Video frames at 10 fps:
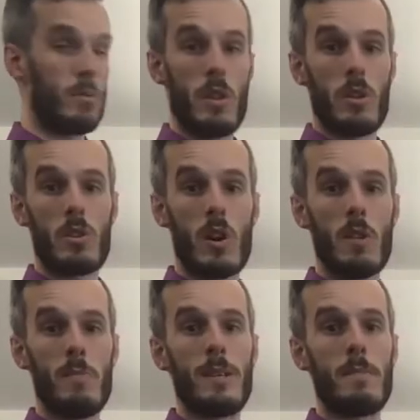So the
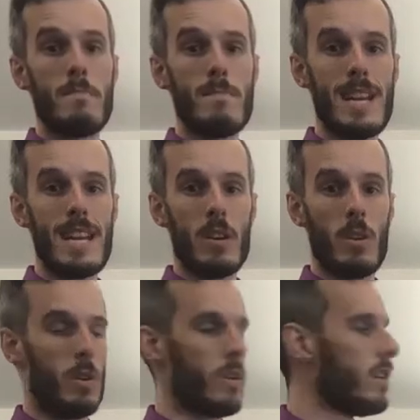sternum is
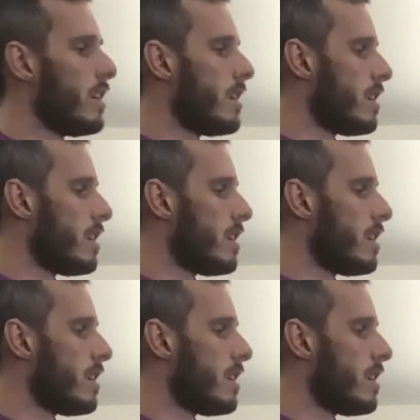medial